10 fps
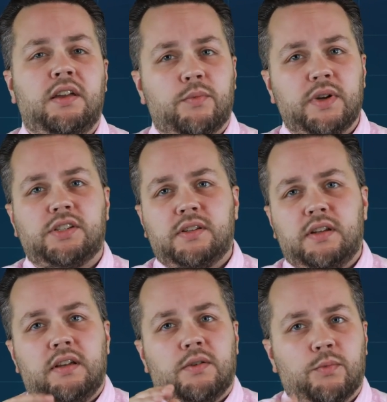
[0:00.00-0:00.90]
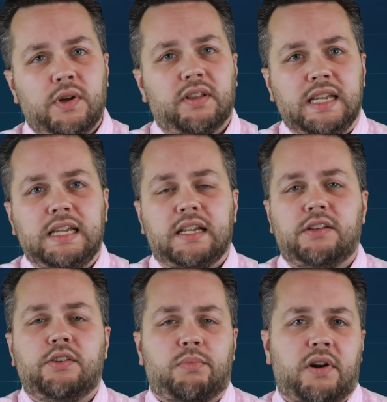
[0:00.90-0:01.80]
which will eat
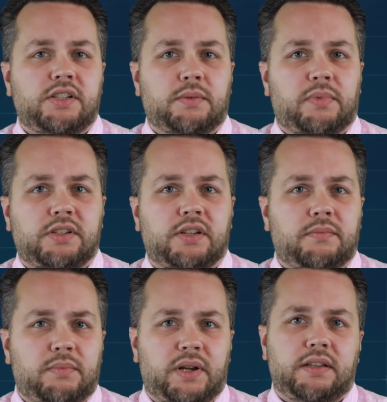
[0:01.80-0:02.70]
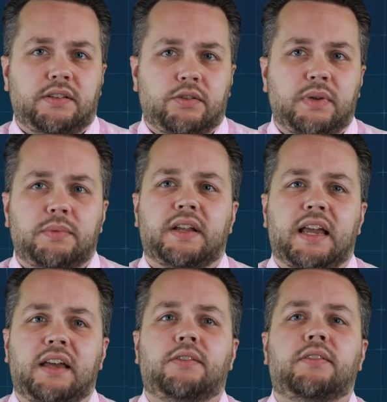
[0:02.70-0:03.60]
into your project budget, but you'll be able to
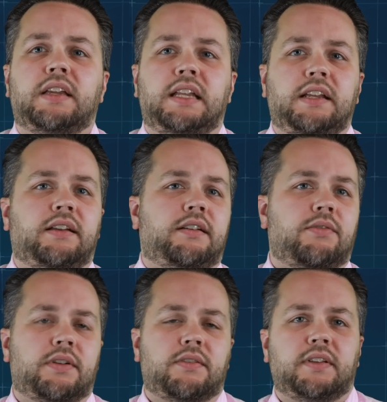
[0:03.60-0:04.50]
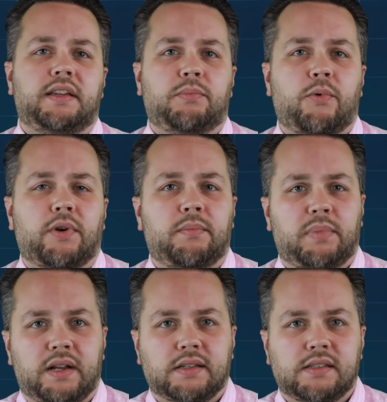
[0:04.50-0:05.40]
handle any critically important
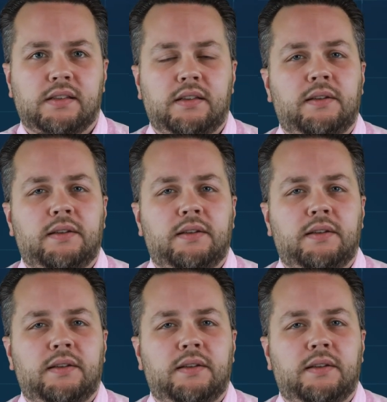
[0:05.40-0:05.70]
bugs.